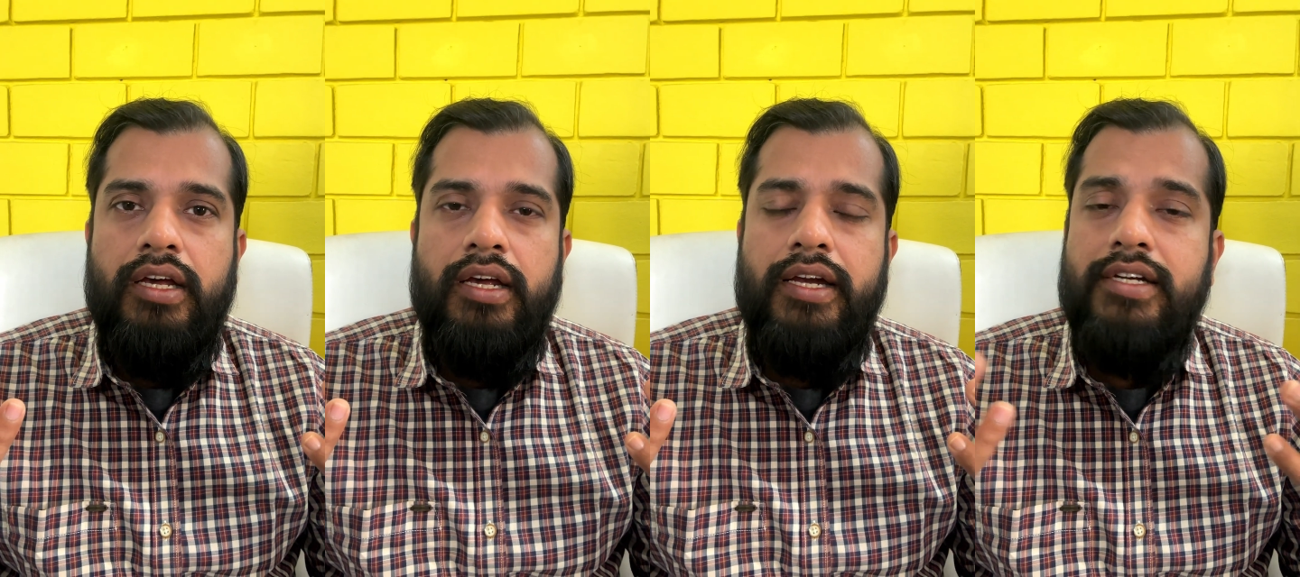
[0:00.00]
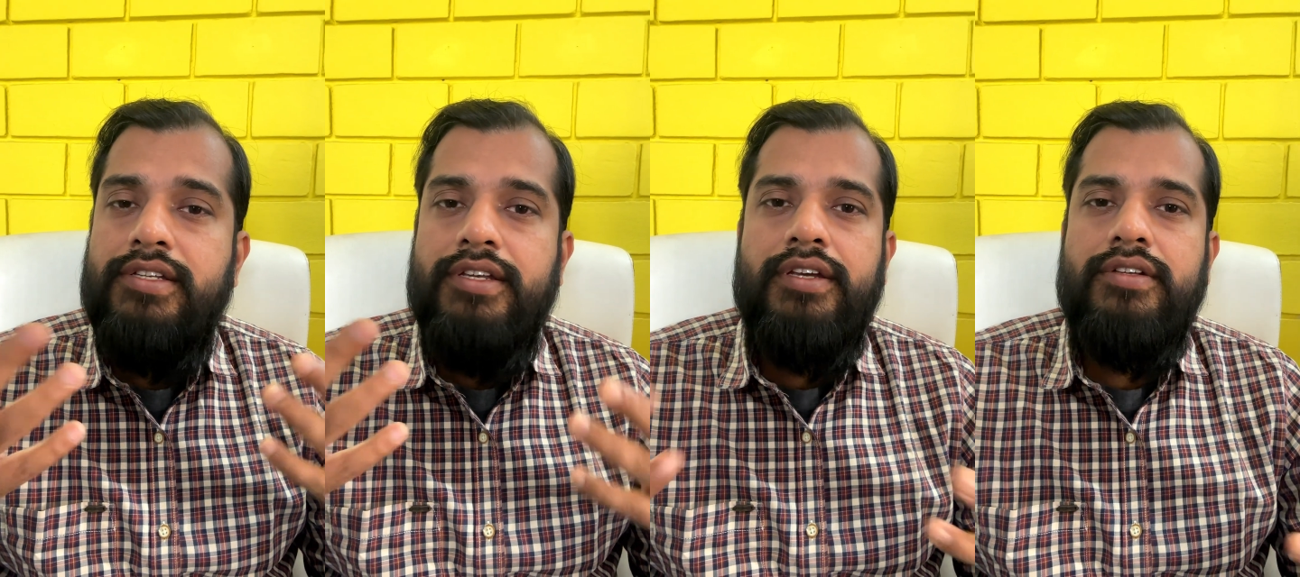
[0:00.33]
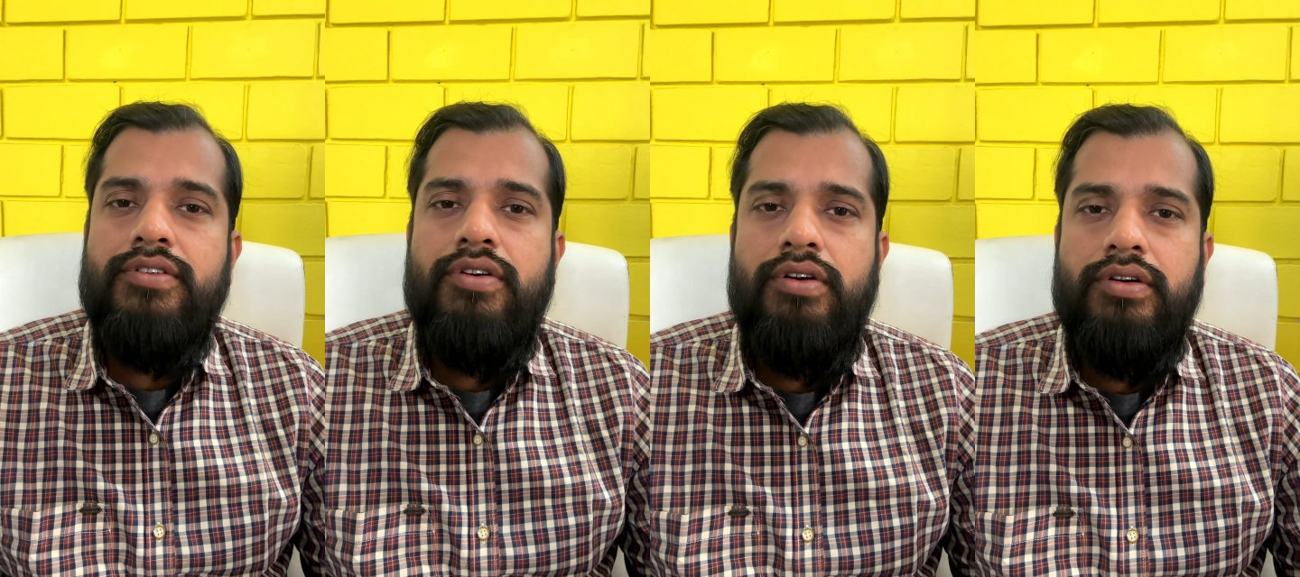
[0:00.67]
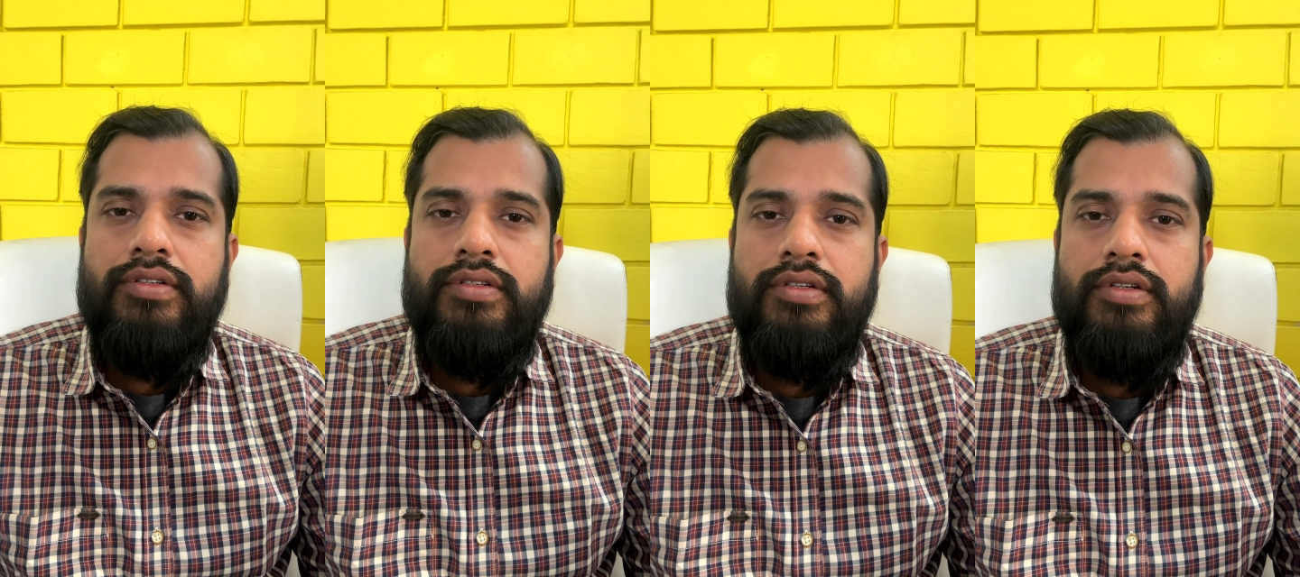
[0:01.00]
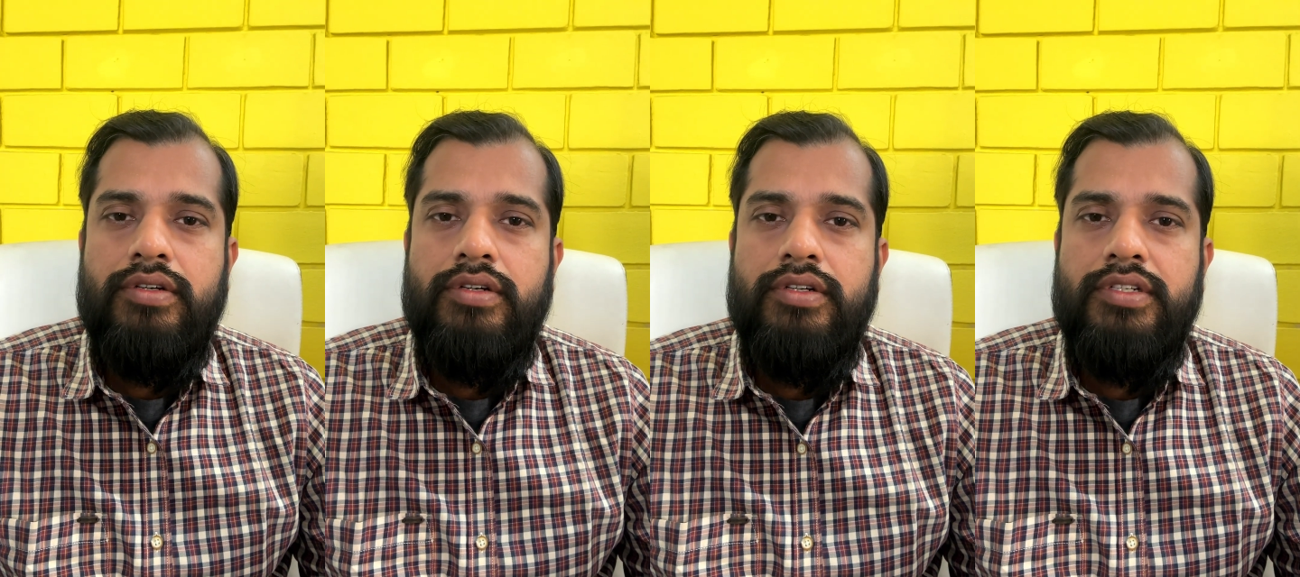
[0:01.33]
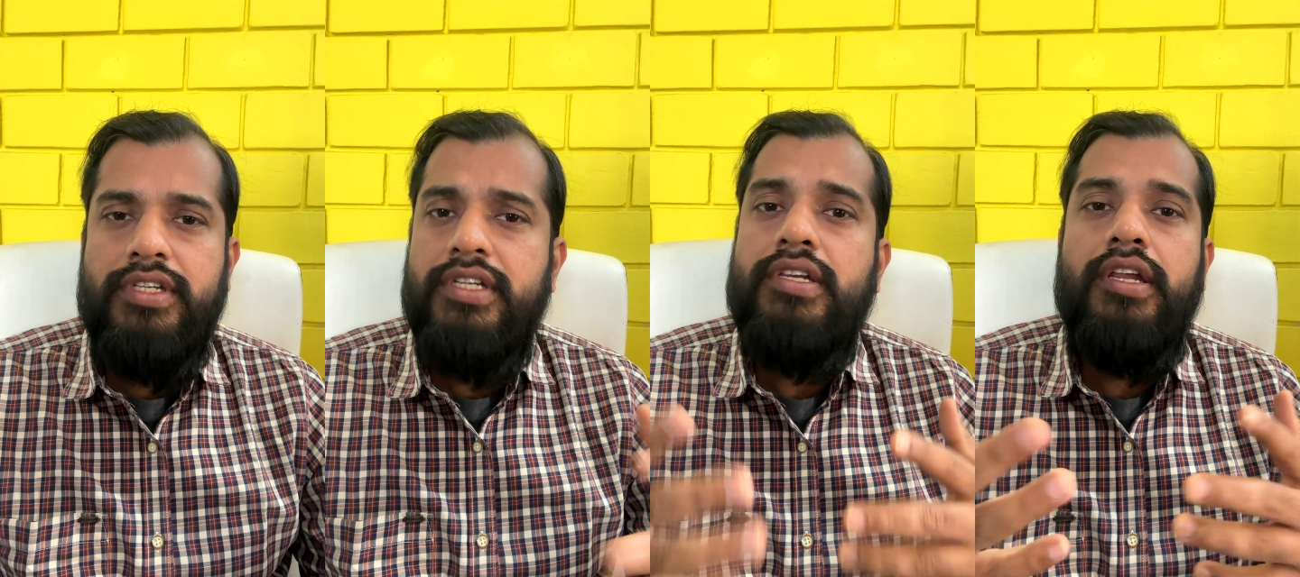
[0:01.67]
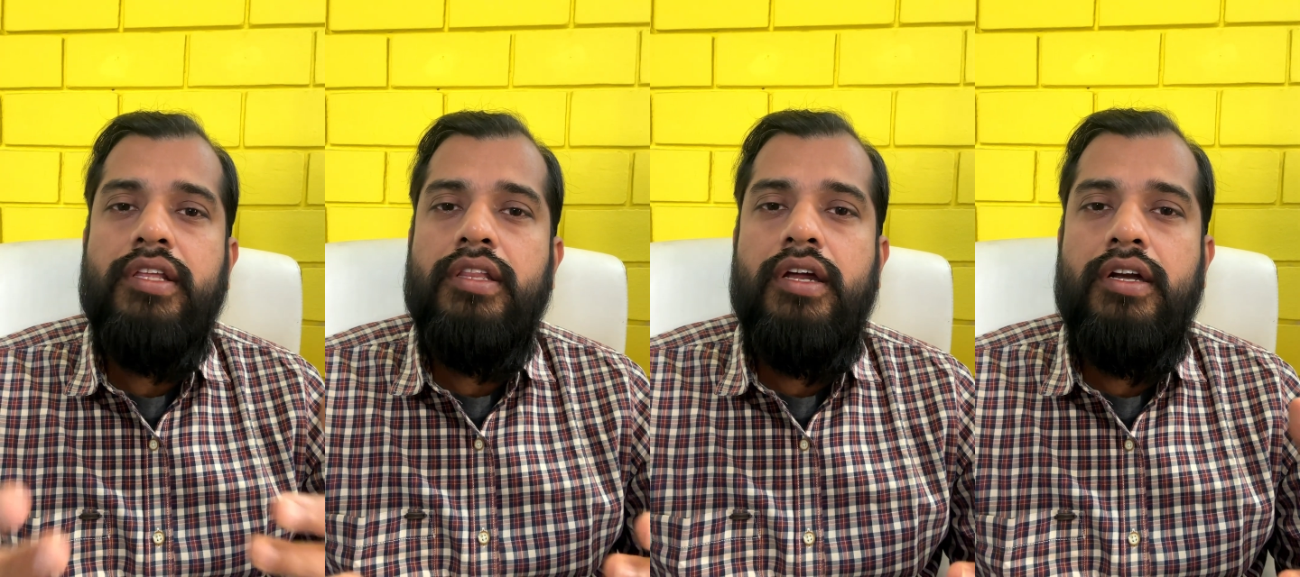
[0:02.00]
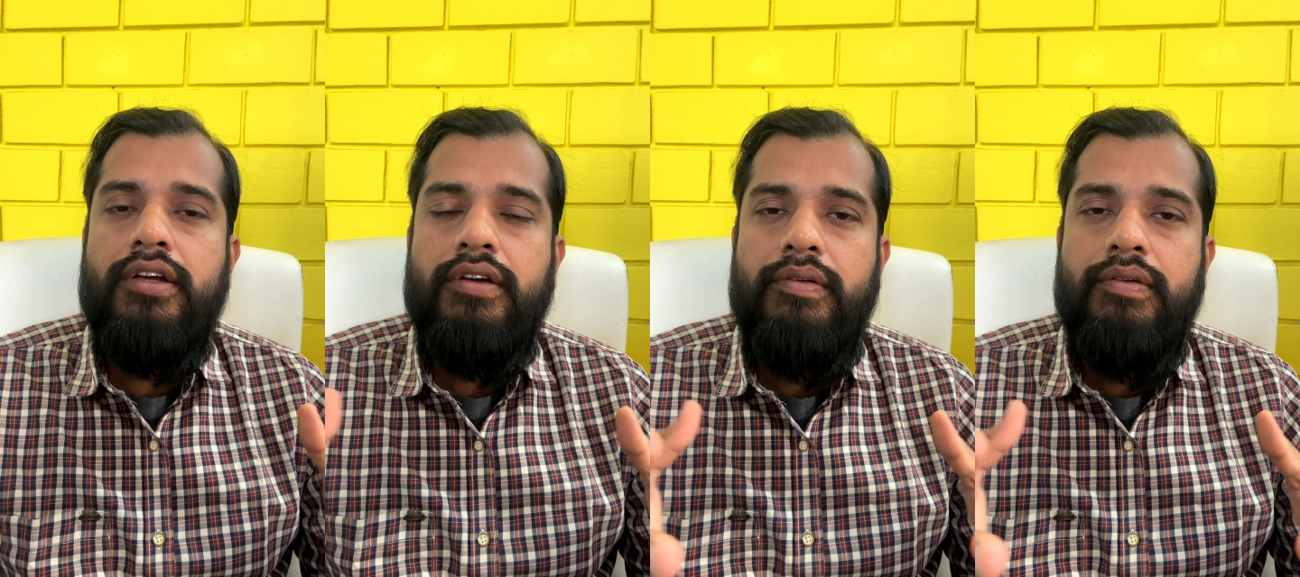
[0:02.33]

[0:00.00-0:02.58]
and sing songs just like that,